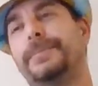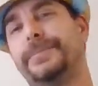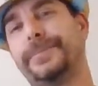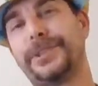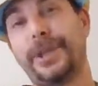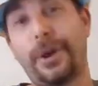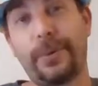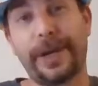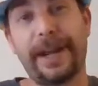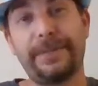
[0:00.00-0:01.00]
So
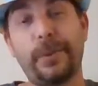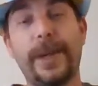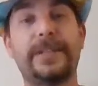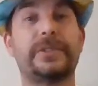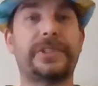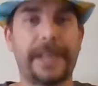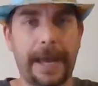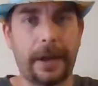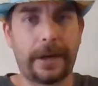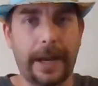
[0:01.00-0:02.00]
we're gonna have to wait till
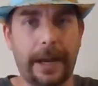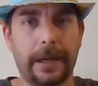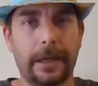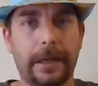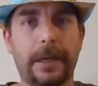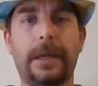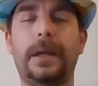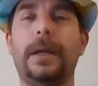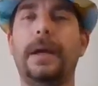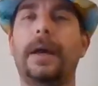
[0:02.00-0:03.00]
Saturday
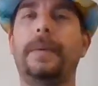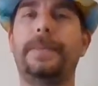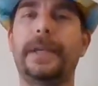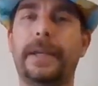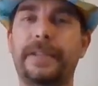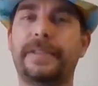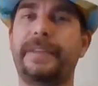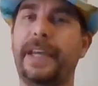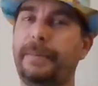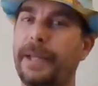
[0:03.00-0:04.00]
because of
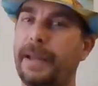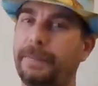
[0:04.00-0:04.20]
the NBA